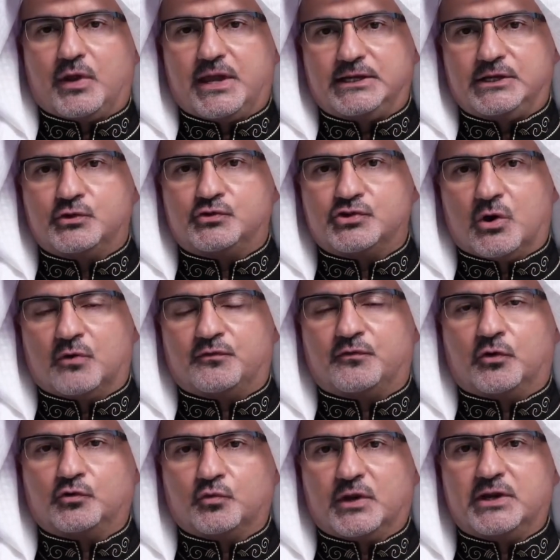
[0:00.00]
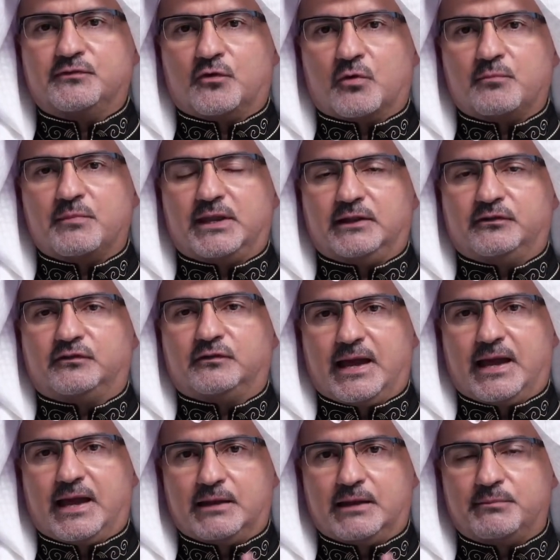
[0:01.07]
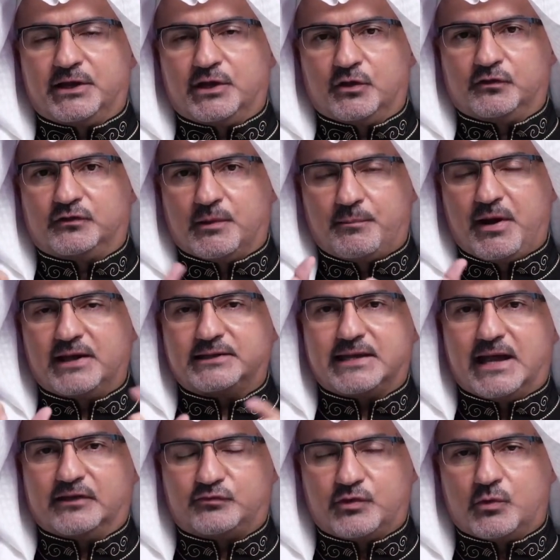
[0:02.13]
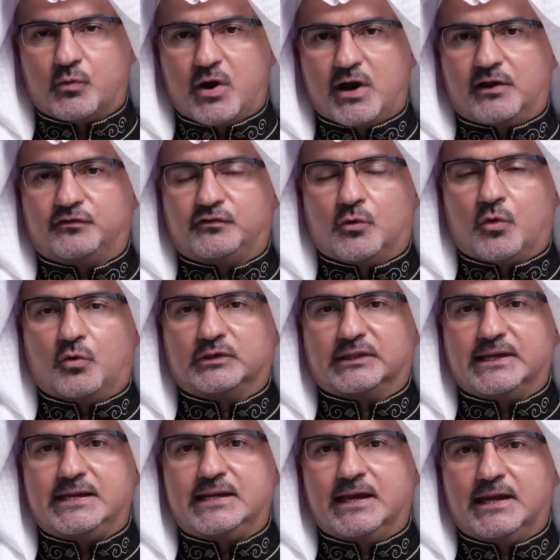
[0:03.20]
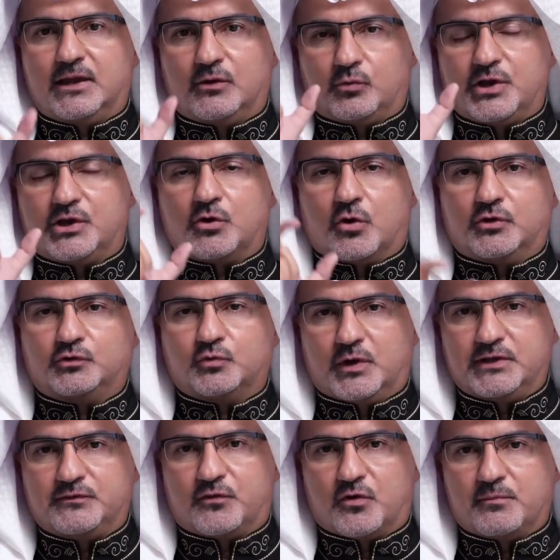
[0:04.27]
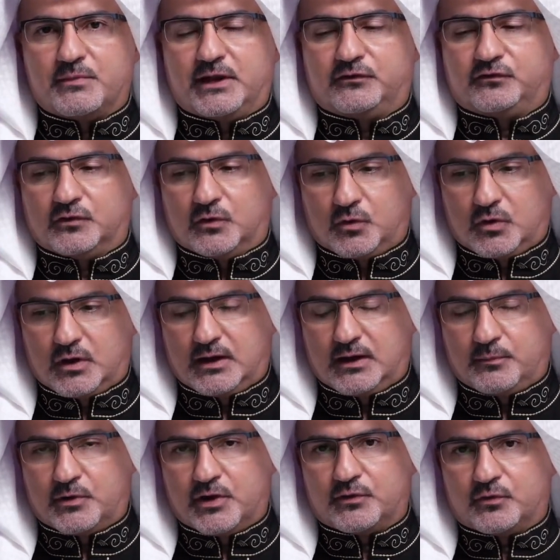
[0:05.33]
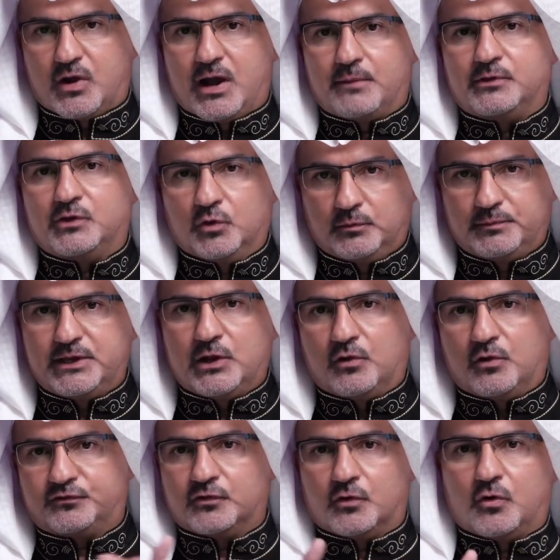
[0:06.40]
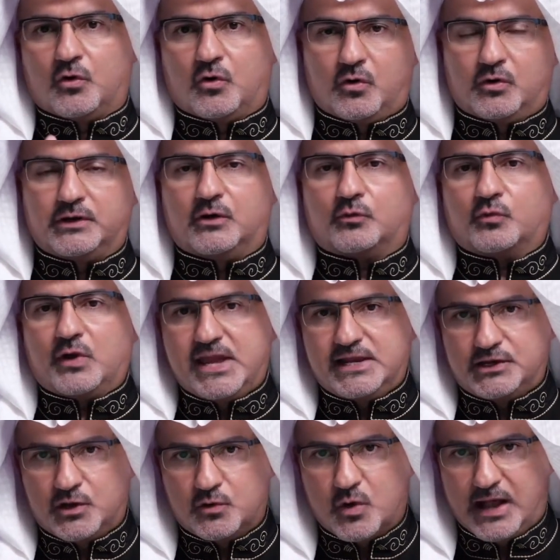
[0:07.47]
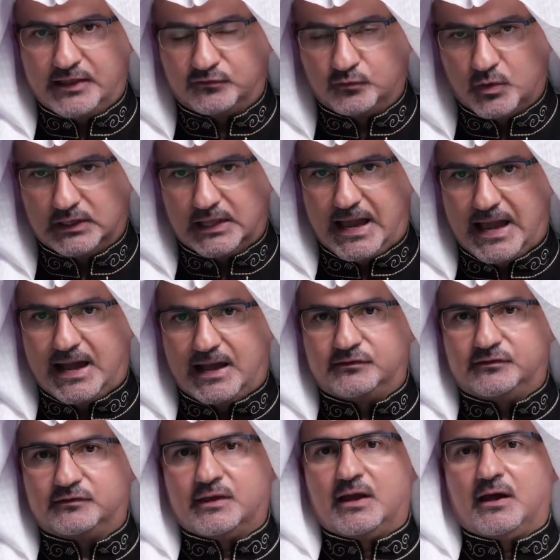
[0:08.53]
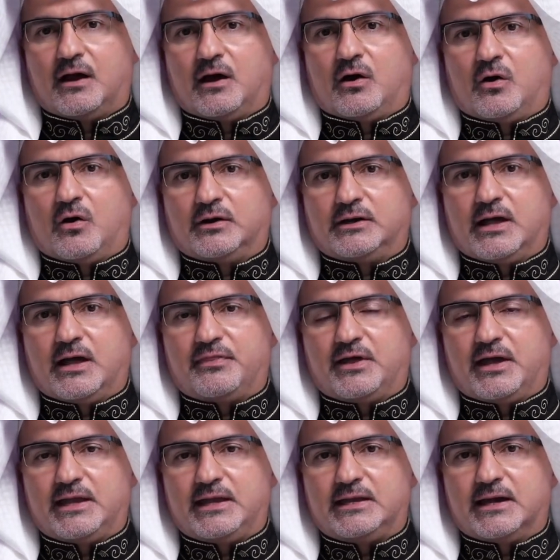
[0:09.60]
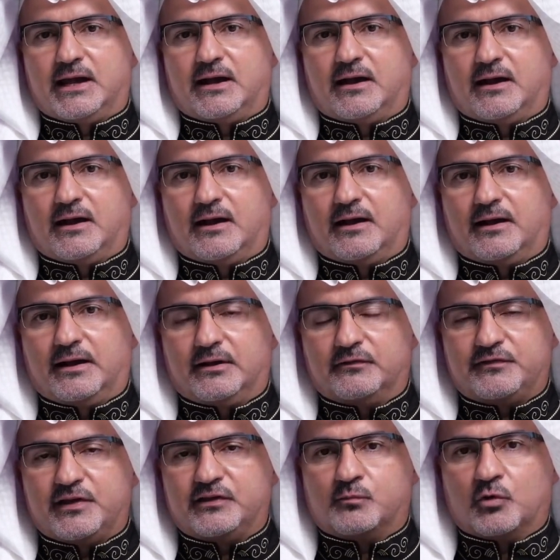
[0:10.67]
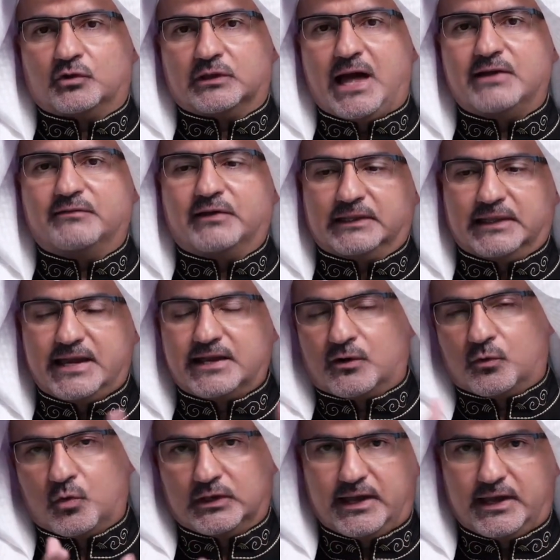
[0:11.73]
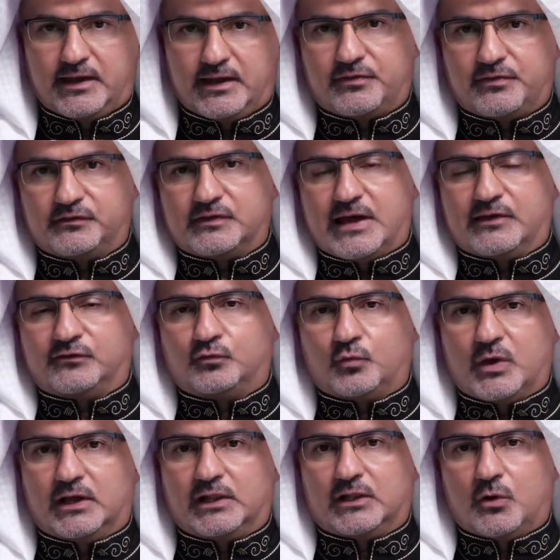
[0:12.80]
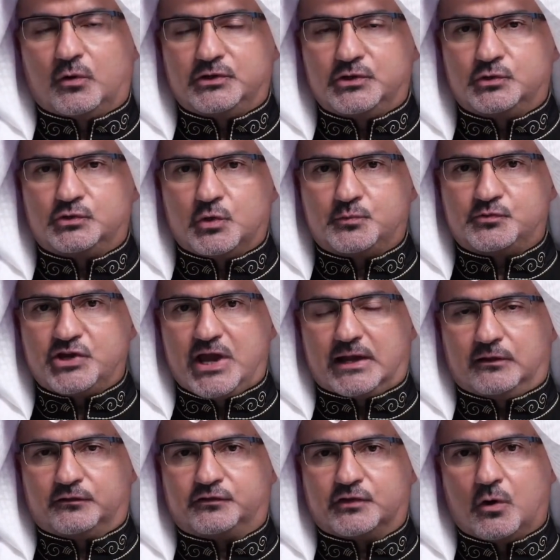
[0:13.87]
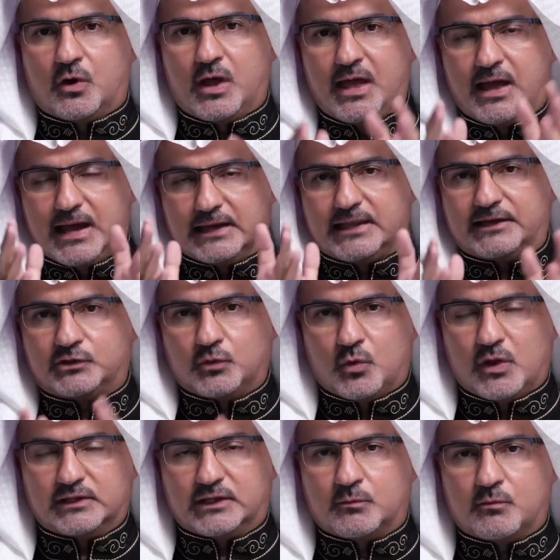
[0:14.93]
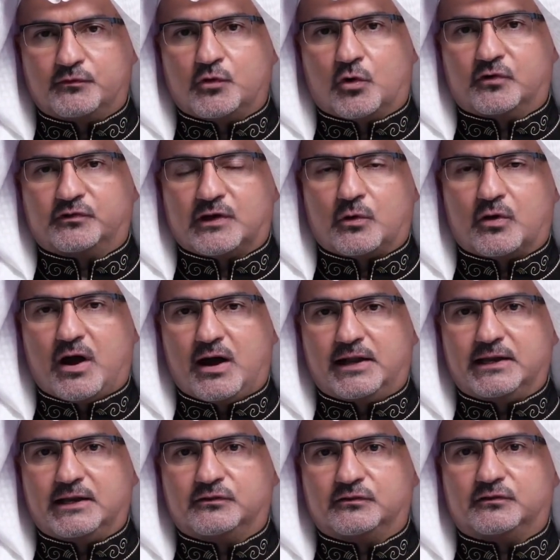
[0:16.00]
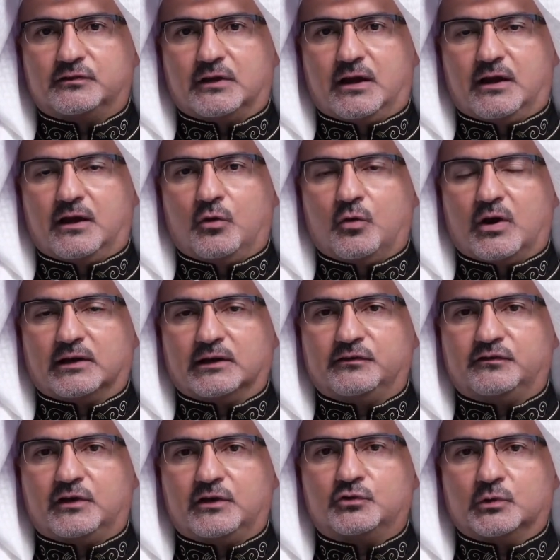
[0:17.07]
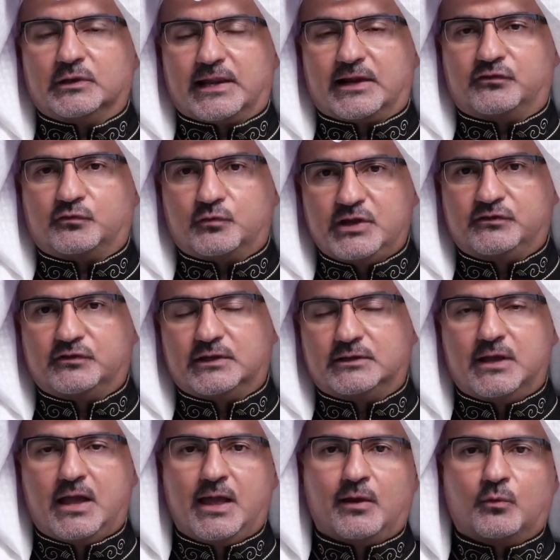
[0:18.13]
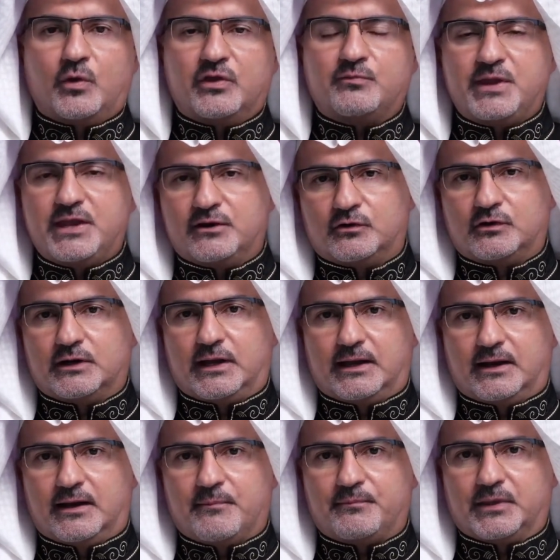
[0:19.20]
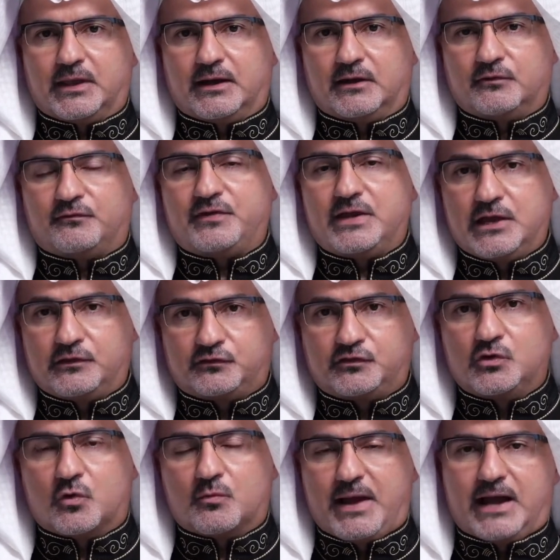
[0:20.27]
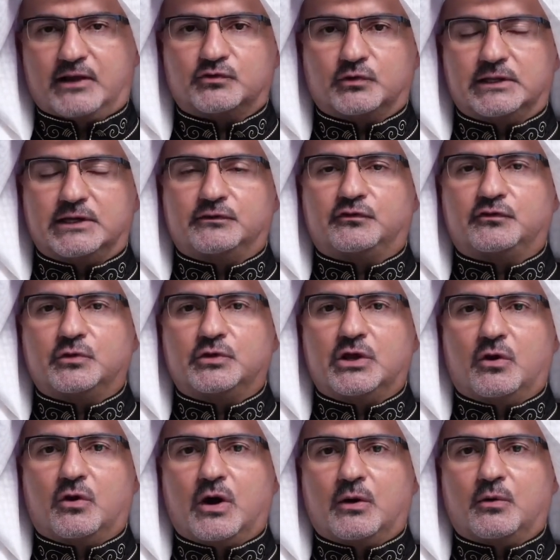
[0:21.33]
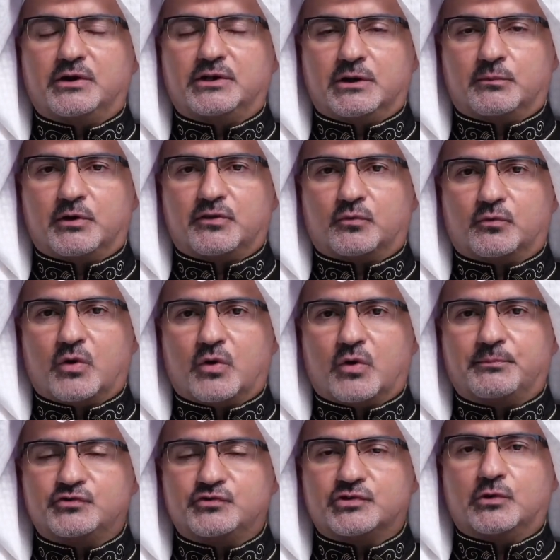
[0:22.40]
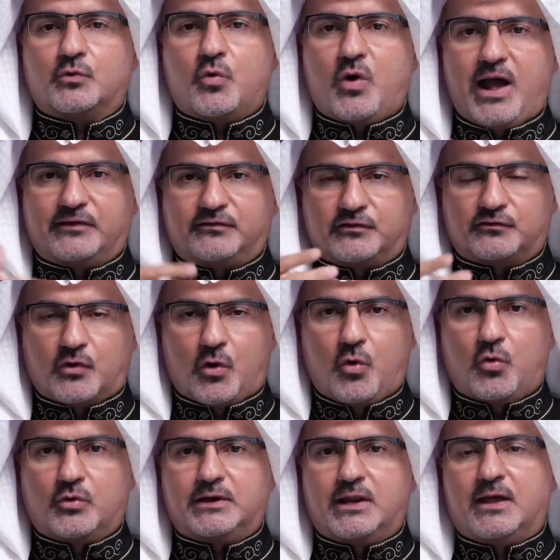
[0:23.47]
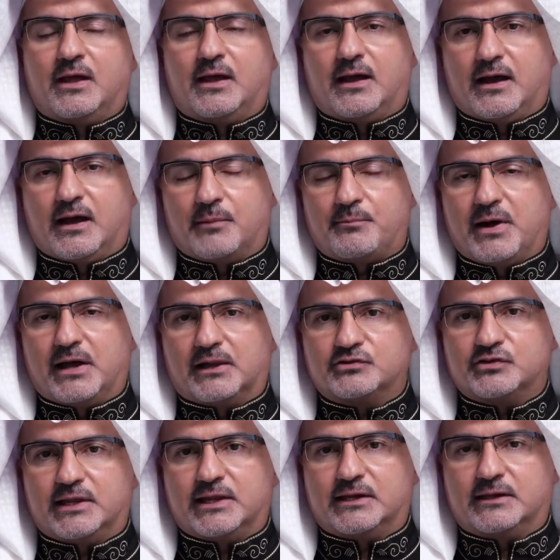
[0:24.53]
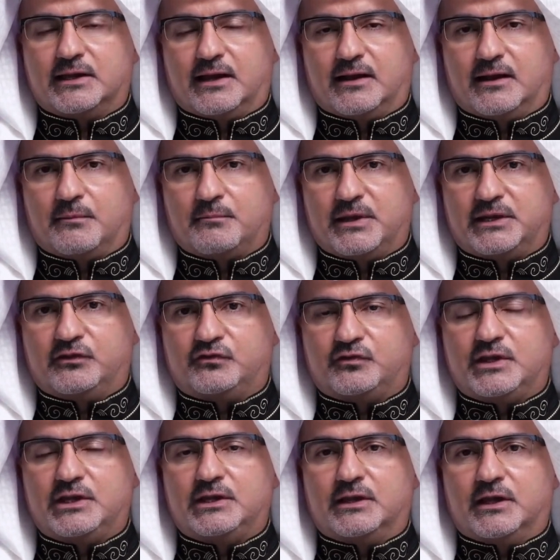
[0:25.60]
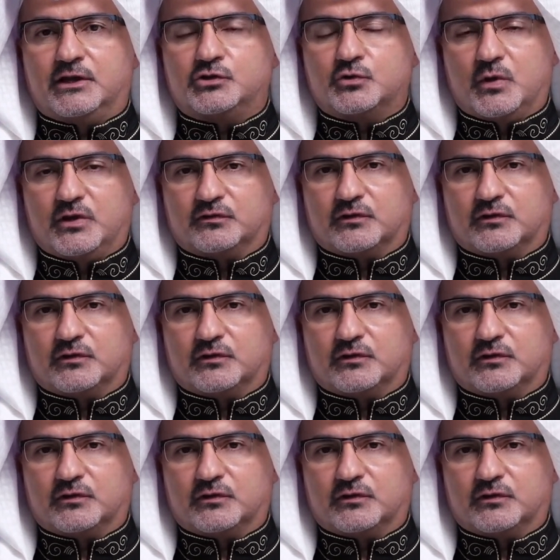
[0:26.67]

radio show for 24 minutes again because the podcast requires us to only record 24 minutes. So, uh, Brother Rob, you'll be also on radio as well as on the uh, uh, Facebook Live, and later we'll air this as well on YouTube channel. So I'd like to welcome, of course, our audience uh, who are listening to Let Us Reason with me here uh, uh via Zoom, actually in studio, our dear brother Rob Christian, who has his own uh, apologetic ministry to